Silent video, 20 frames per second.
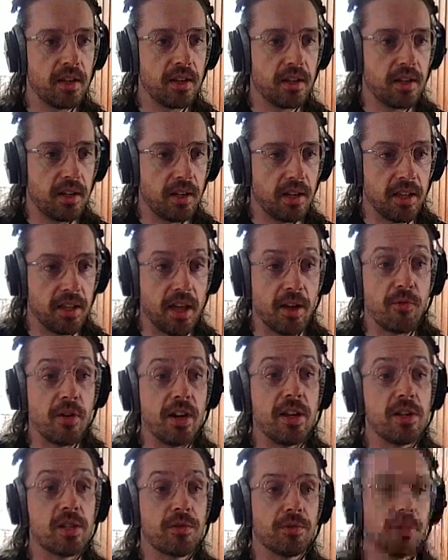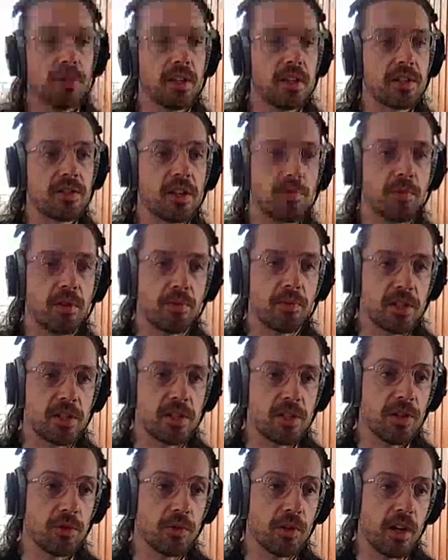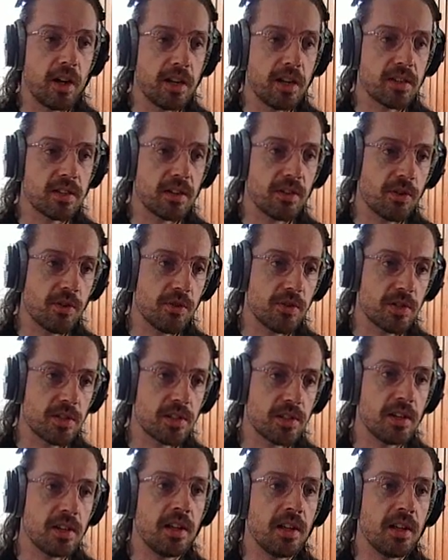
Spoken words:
And they're really useful. And there's another one which is visual height, of course.